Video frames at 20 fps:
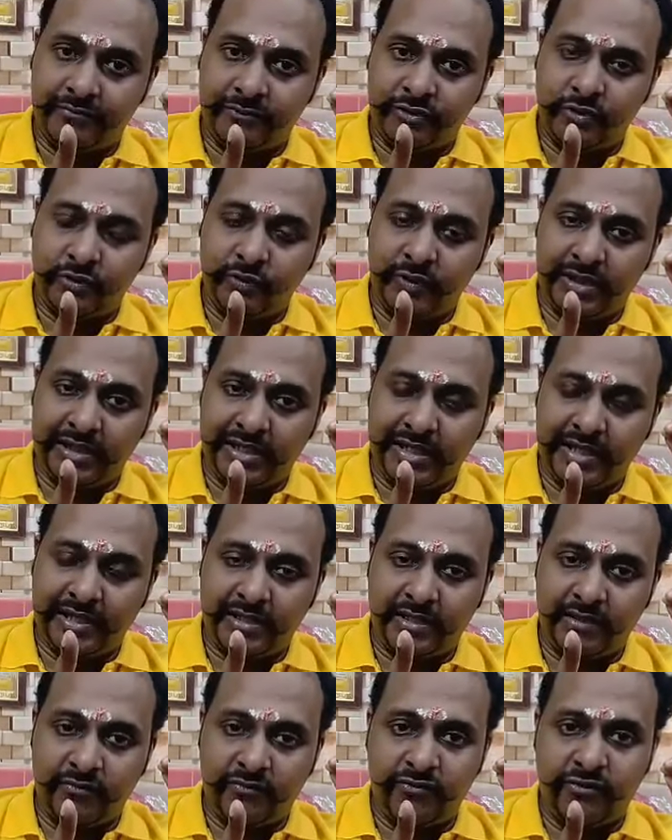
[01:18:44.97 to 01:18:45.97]
you will get
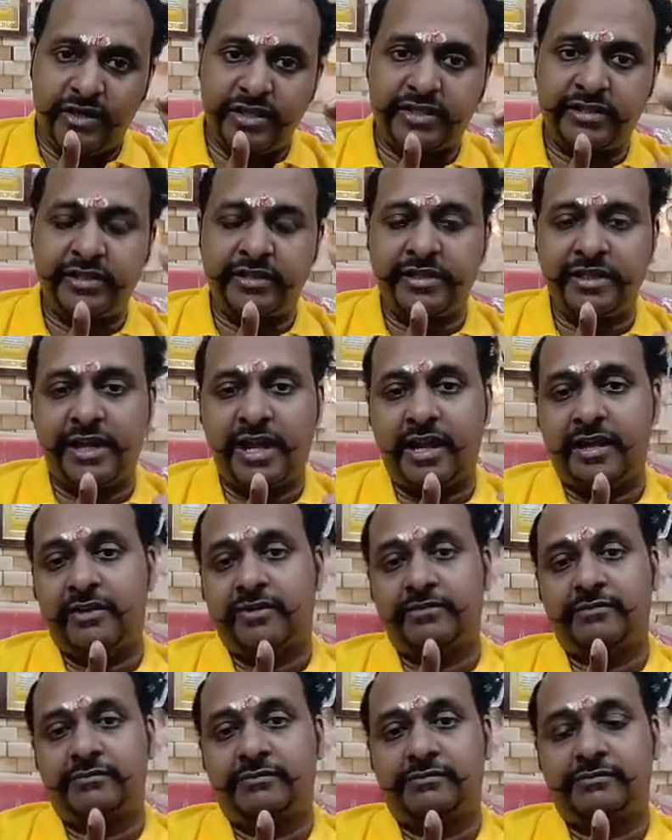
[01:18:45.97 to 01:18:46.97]
the worst
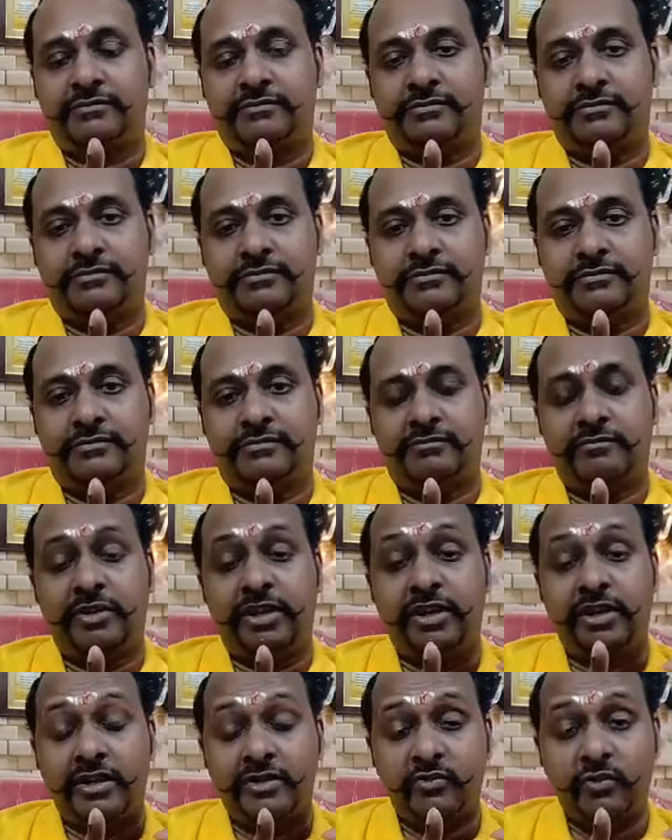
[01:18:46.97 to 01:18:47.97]
scenario
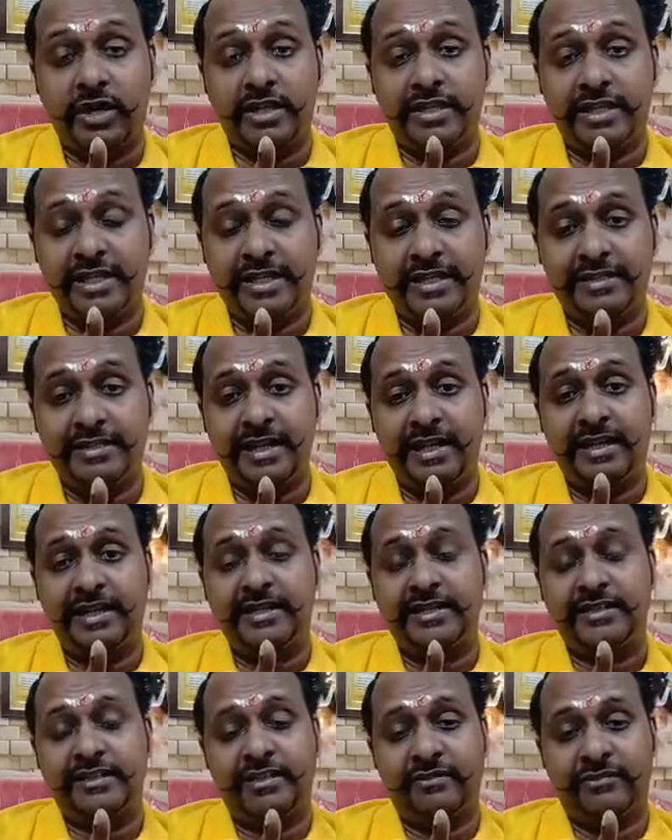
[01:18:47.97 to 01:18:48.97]
because one thing is
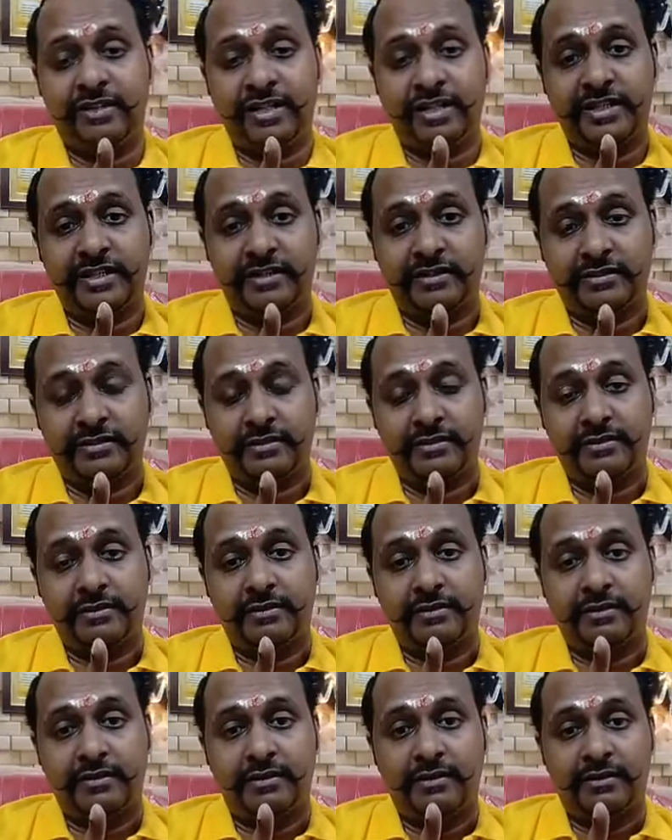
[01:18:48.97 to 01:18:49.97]
negligence of teachers
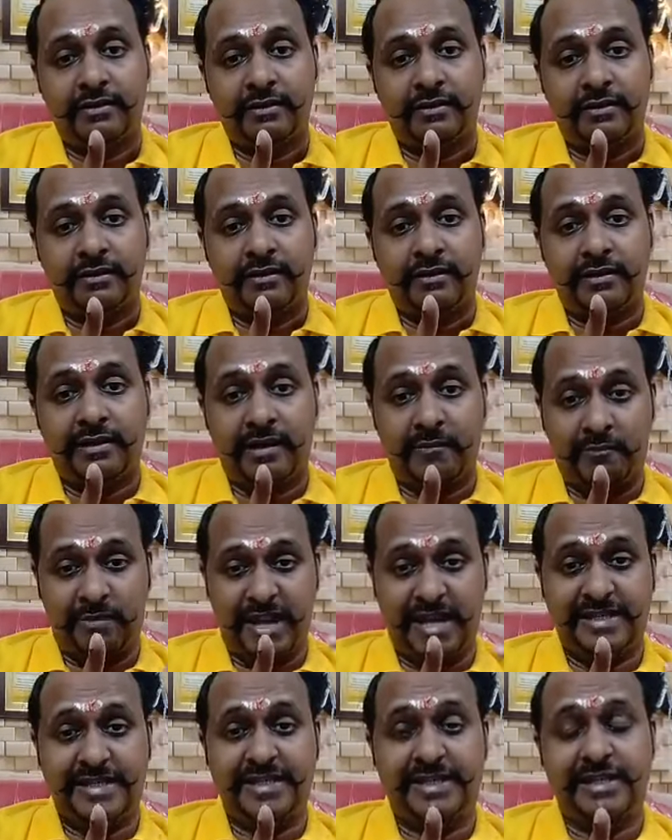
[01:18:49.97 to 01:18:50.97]

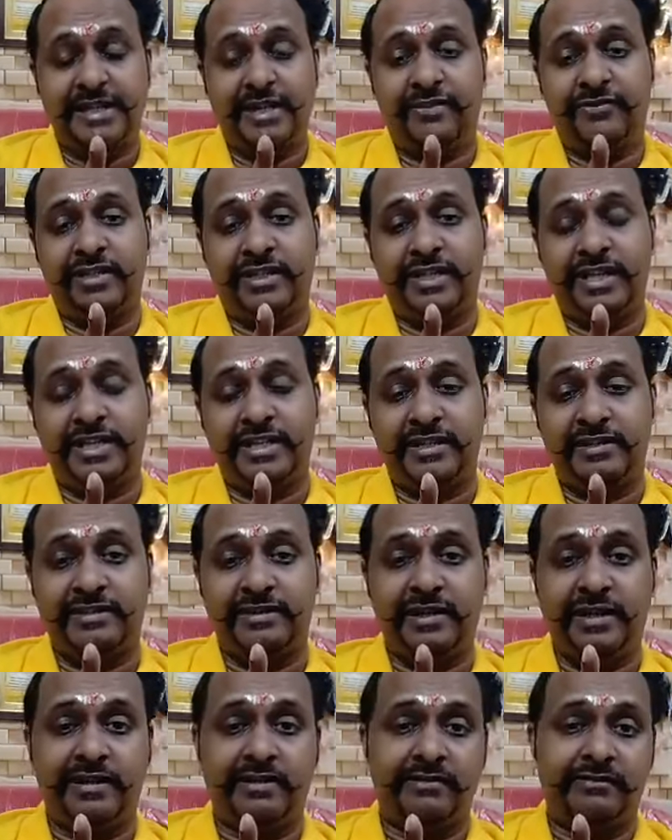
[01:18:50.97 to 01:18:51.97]
complacency of the teachers
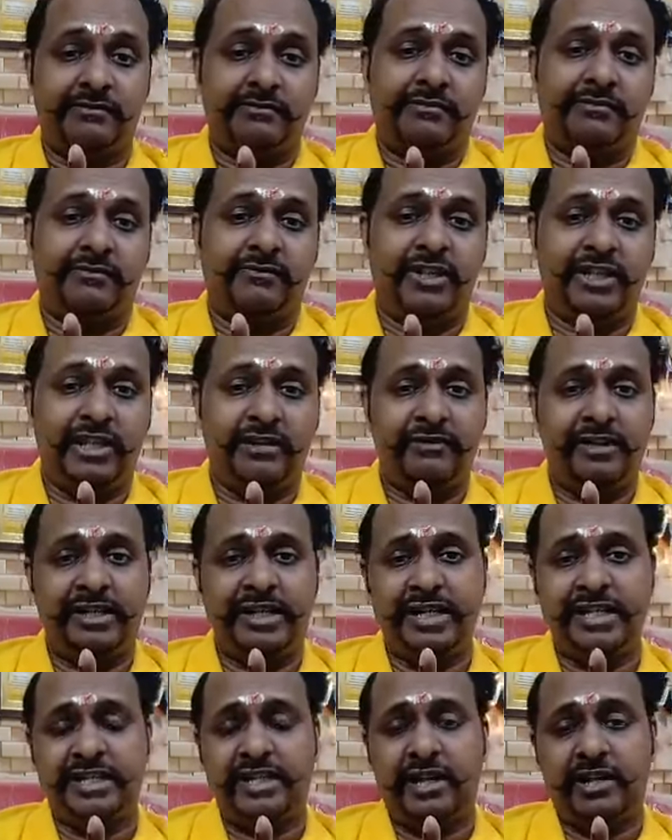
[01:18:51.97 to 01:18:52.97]
that whether we
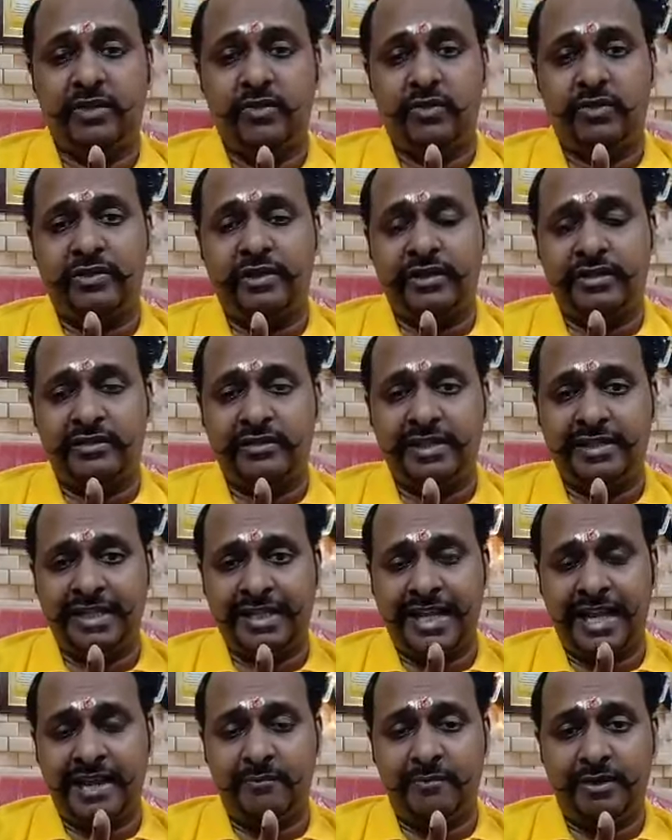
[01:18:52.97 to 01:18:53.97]
teach or don't teach nothing
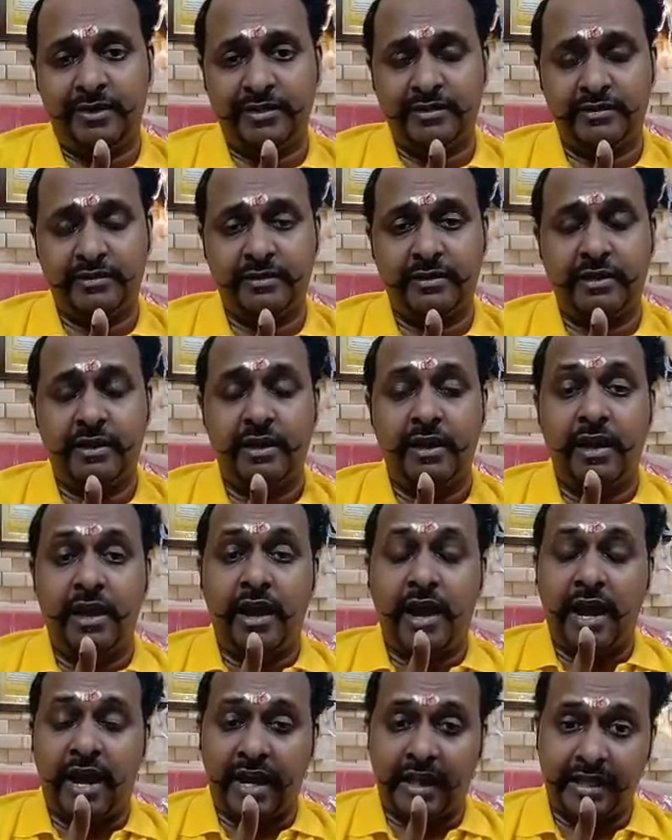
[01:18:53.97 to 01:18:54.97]
happens
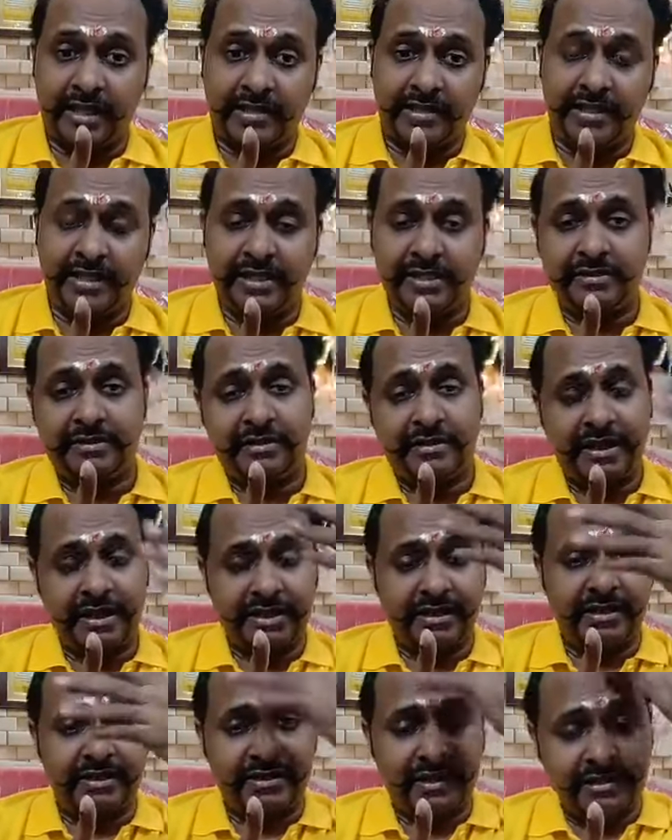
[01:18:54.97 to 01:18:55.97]
another thing is the
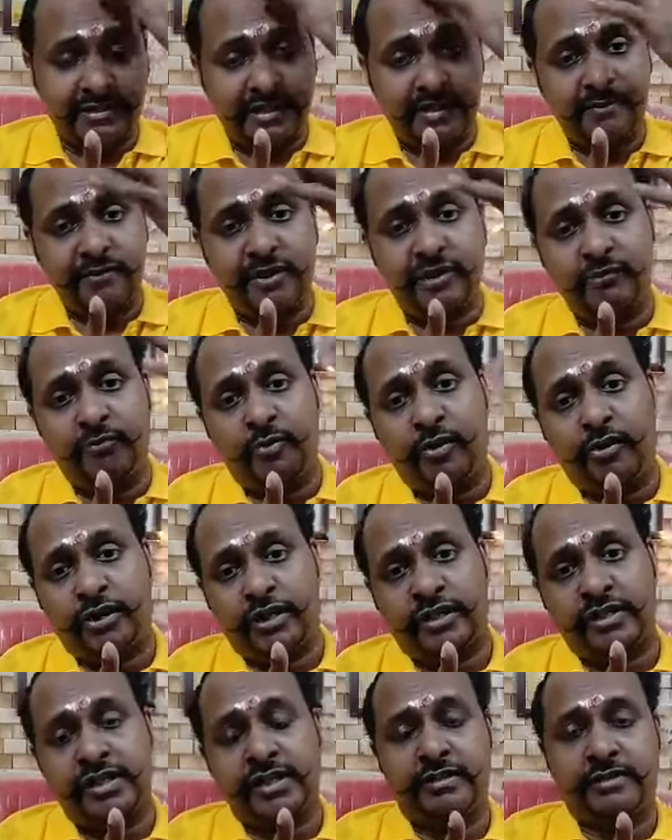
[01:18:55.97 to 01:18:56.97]
teachers are themselves
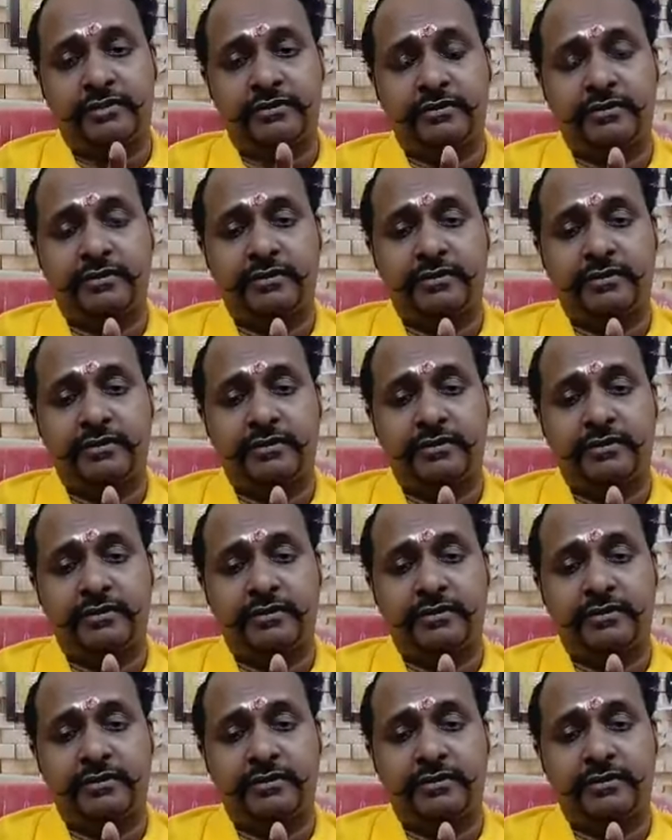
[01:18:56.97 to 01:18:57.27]
protesting